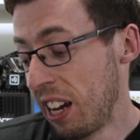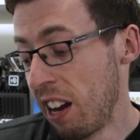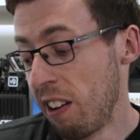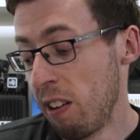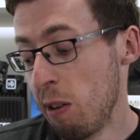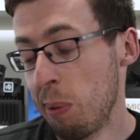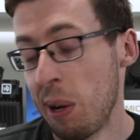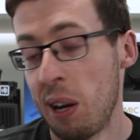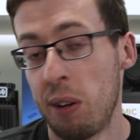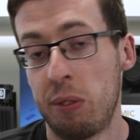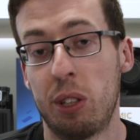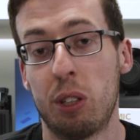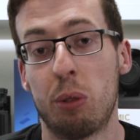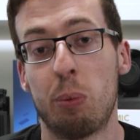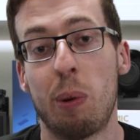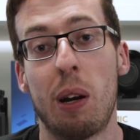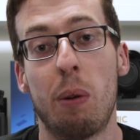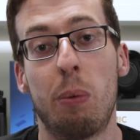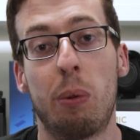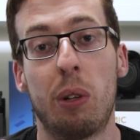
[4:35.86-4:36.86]
a carry pouch
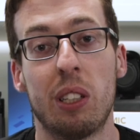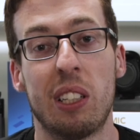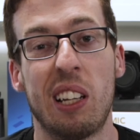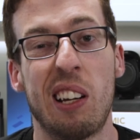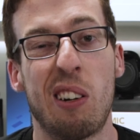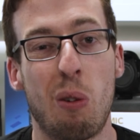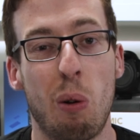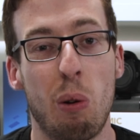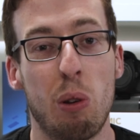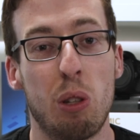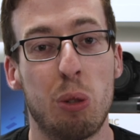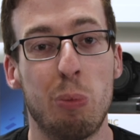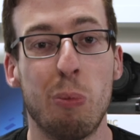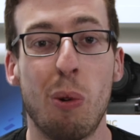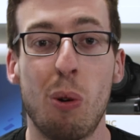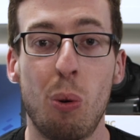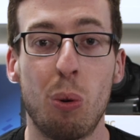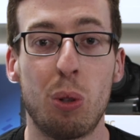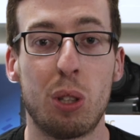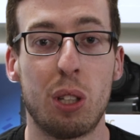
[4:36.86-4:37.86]
as well because they're quite
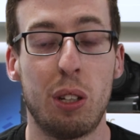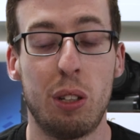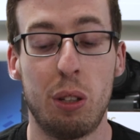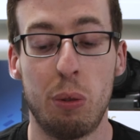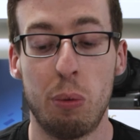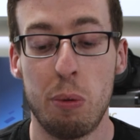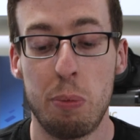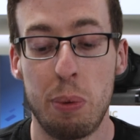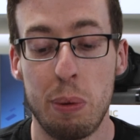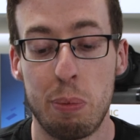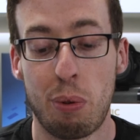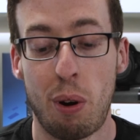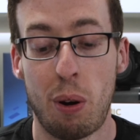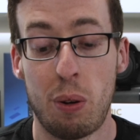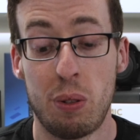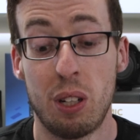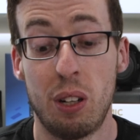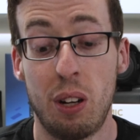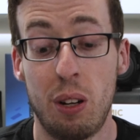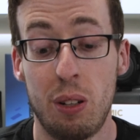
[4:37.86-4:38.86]
small, so you would be
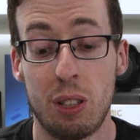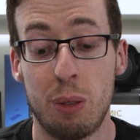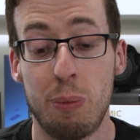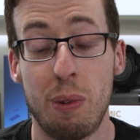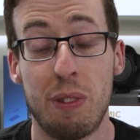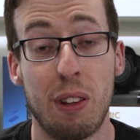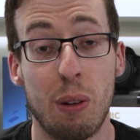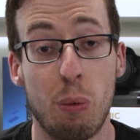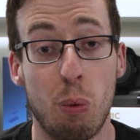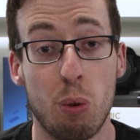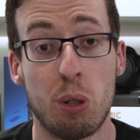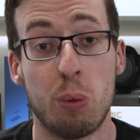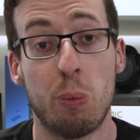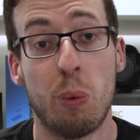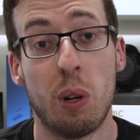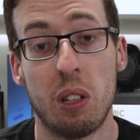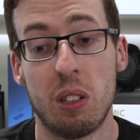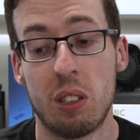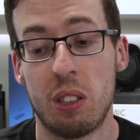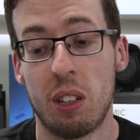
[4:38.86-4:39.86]
prone to lose them if there wasn't
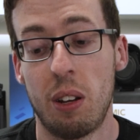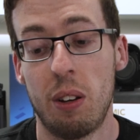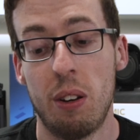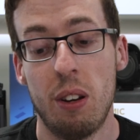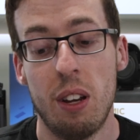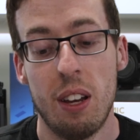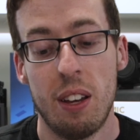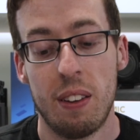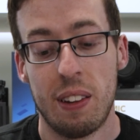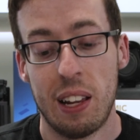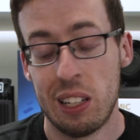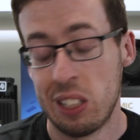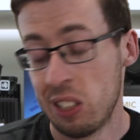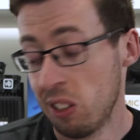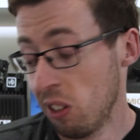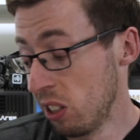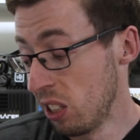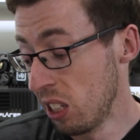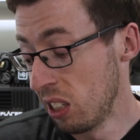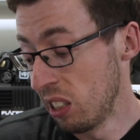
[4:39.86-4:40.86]
one. So that's
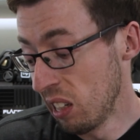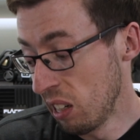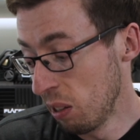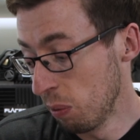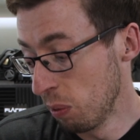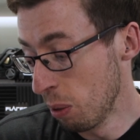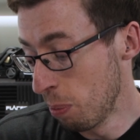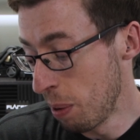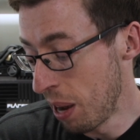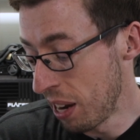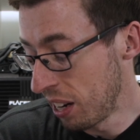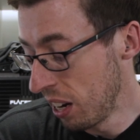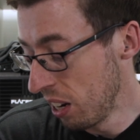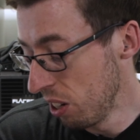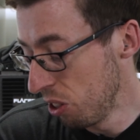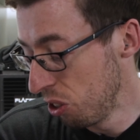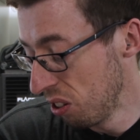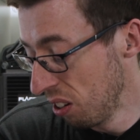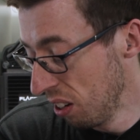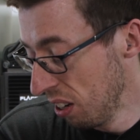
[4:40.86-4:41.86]
nice to see in the
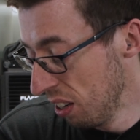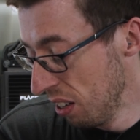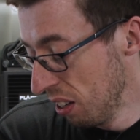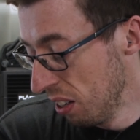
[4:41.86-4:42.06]
package.